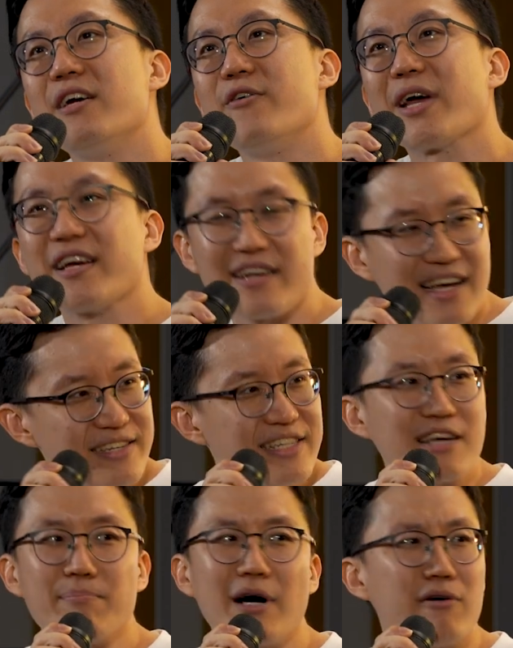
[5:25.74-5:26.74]

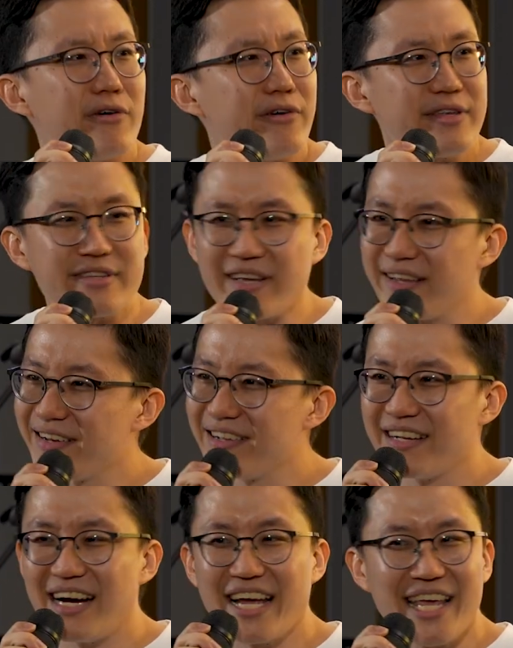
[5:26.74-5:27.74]
recognizing that boundaries, that
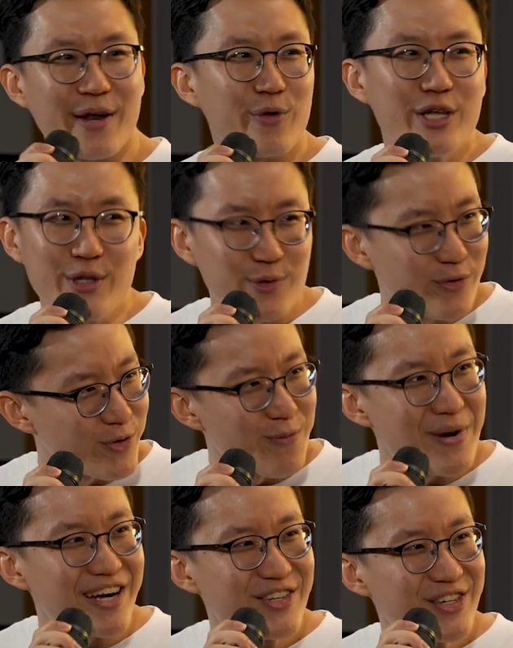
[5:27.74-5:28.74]
I can only do so
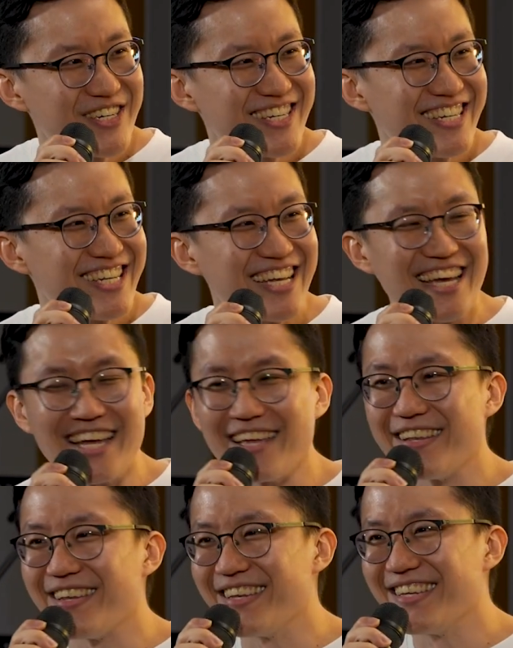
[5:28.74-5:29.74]
much, and
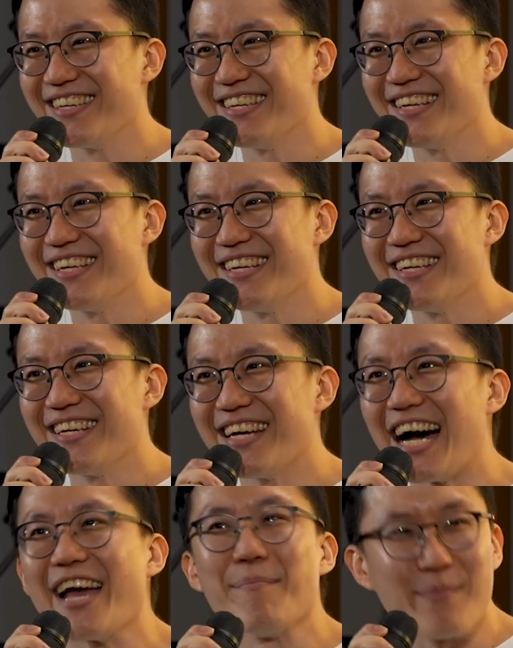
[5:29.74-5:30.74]

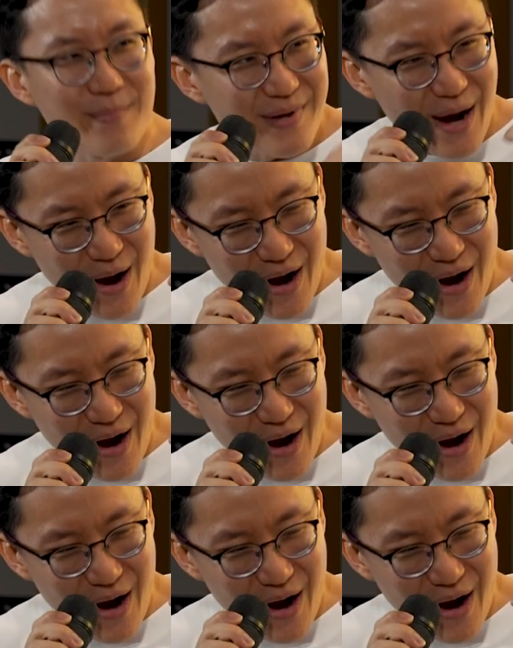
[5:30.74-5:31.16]
I'm